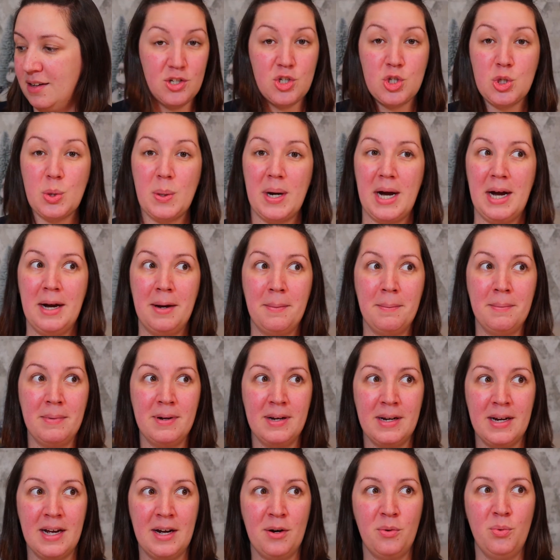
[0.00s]
So
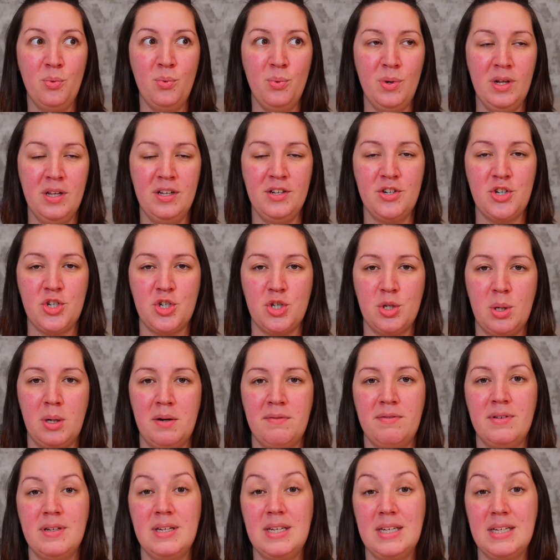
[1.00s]
I'm not really sure
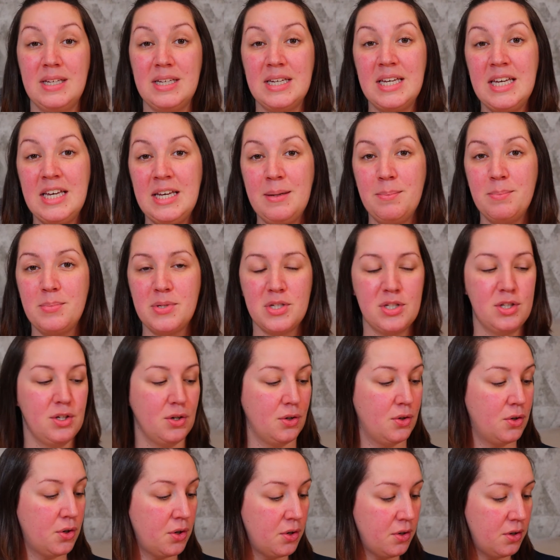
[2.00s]
if it keeps the
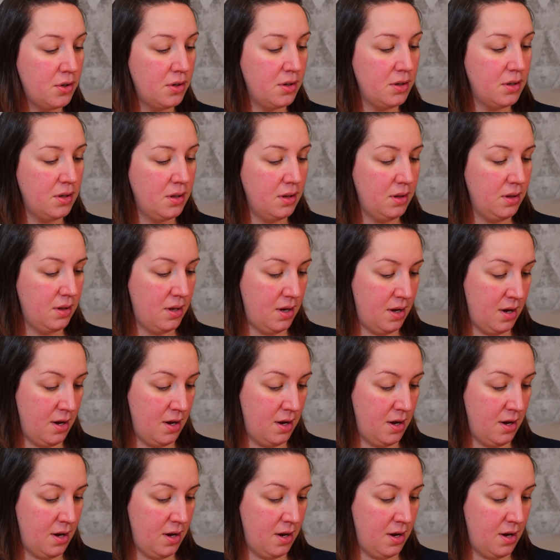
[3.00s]
curl.